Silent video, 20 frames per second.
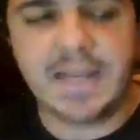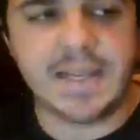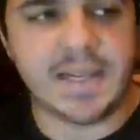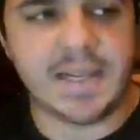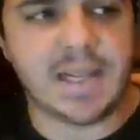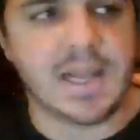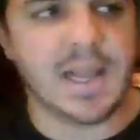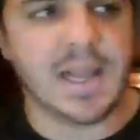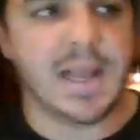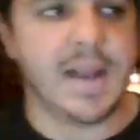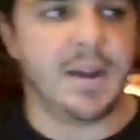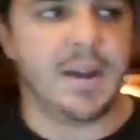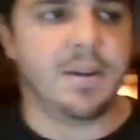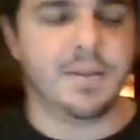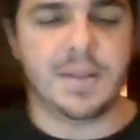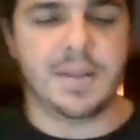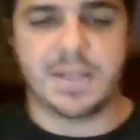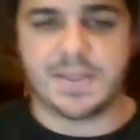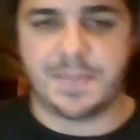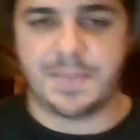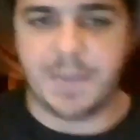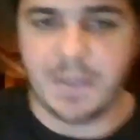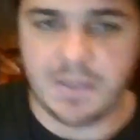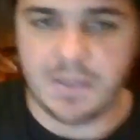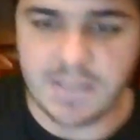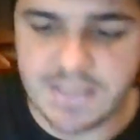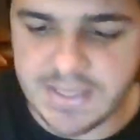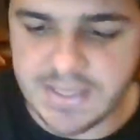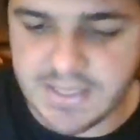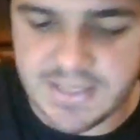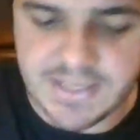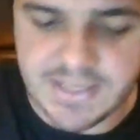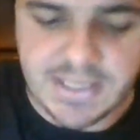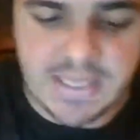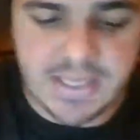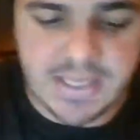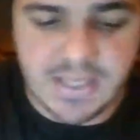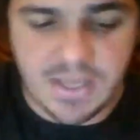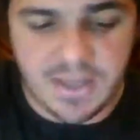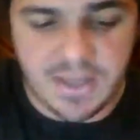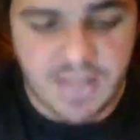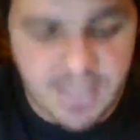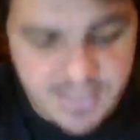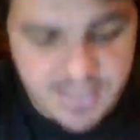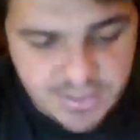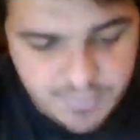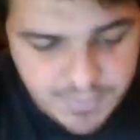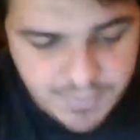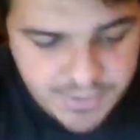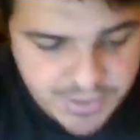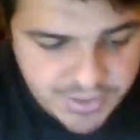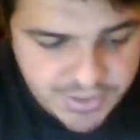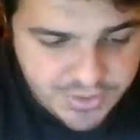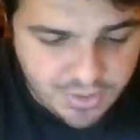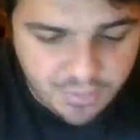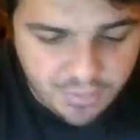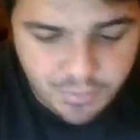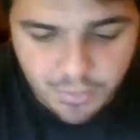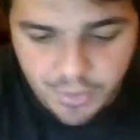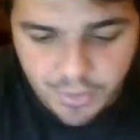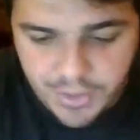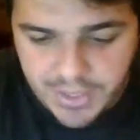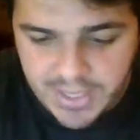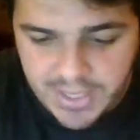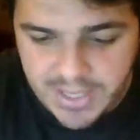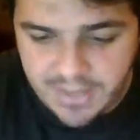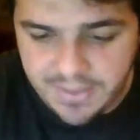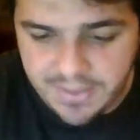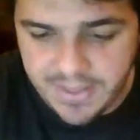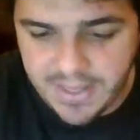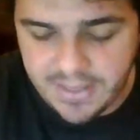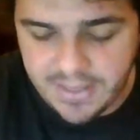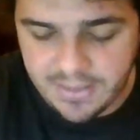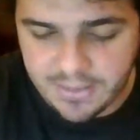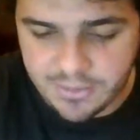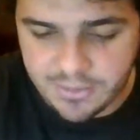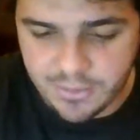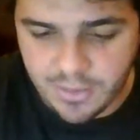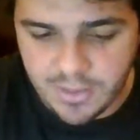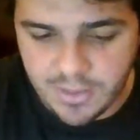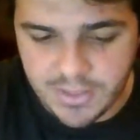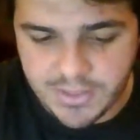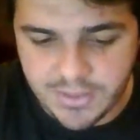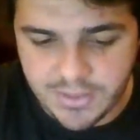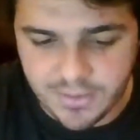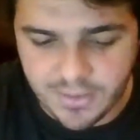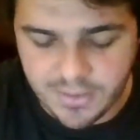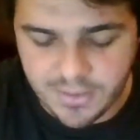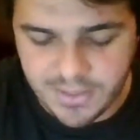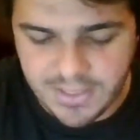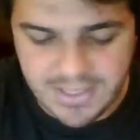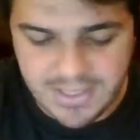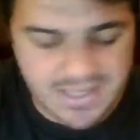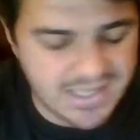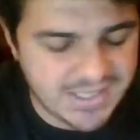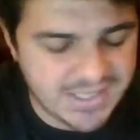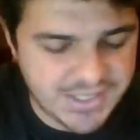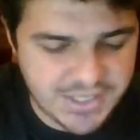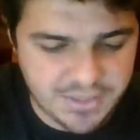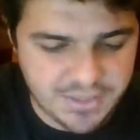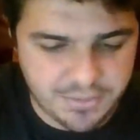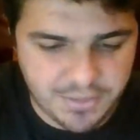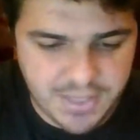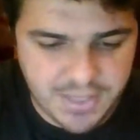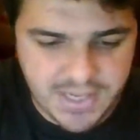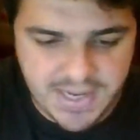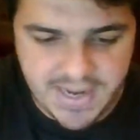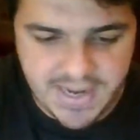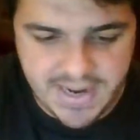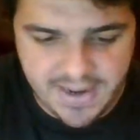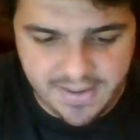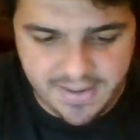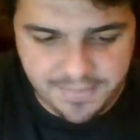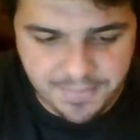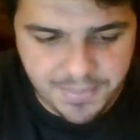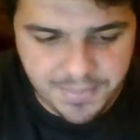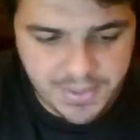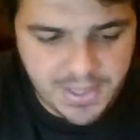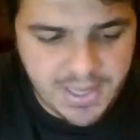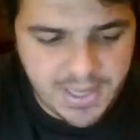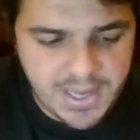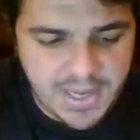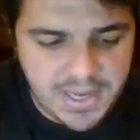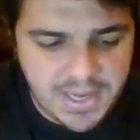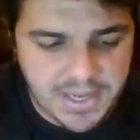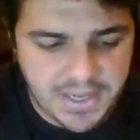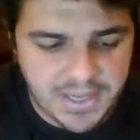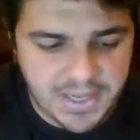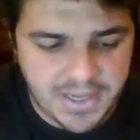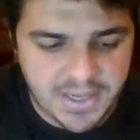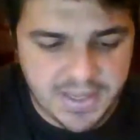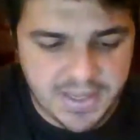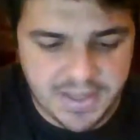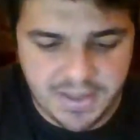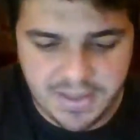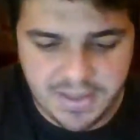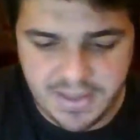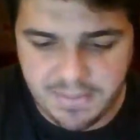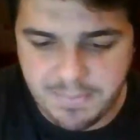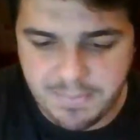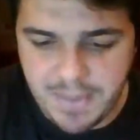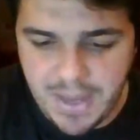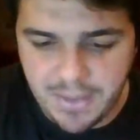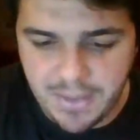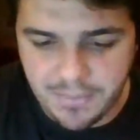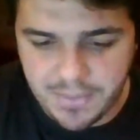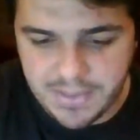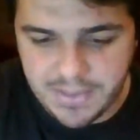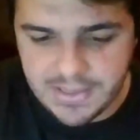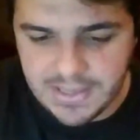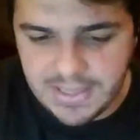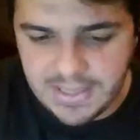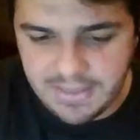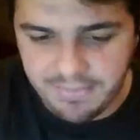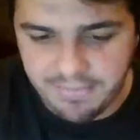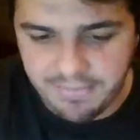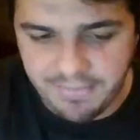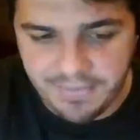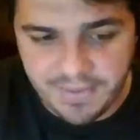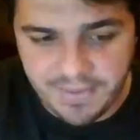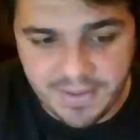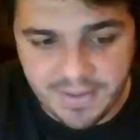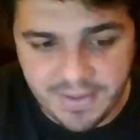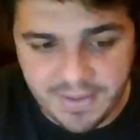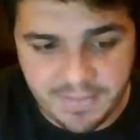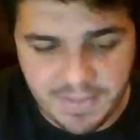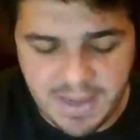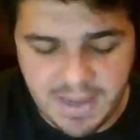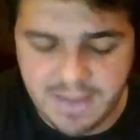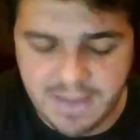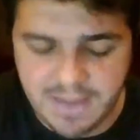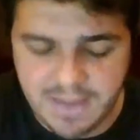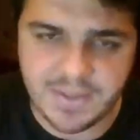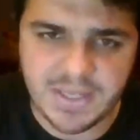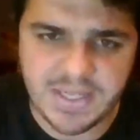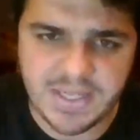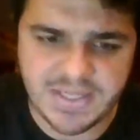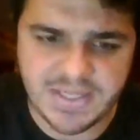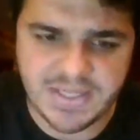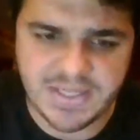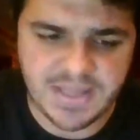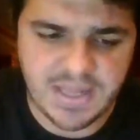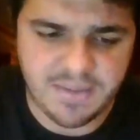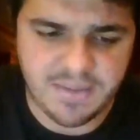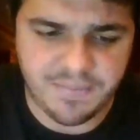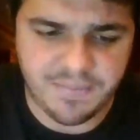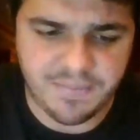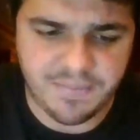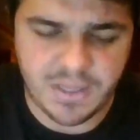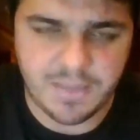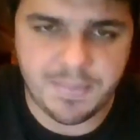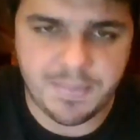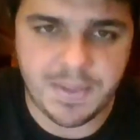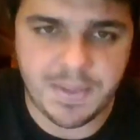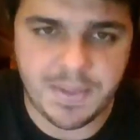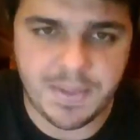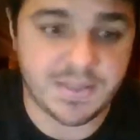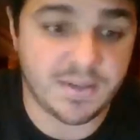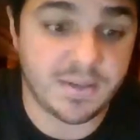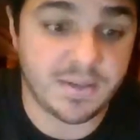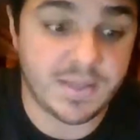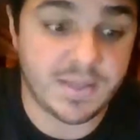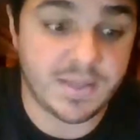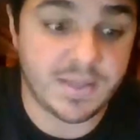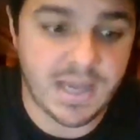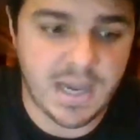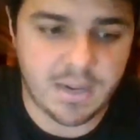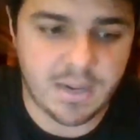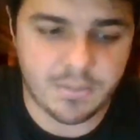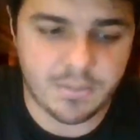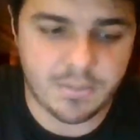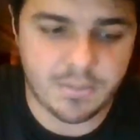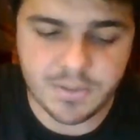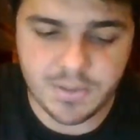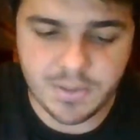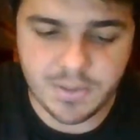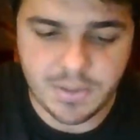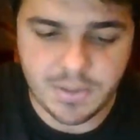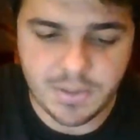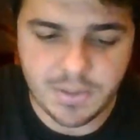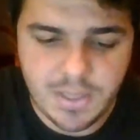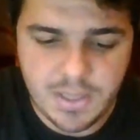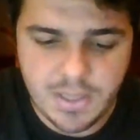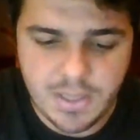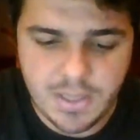I declare this build a success. The switches are working, the electronics are not glitching or hicking up. The battery life, I haven't tested that fully, but it's going to take hours.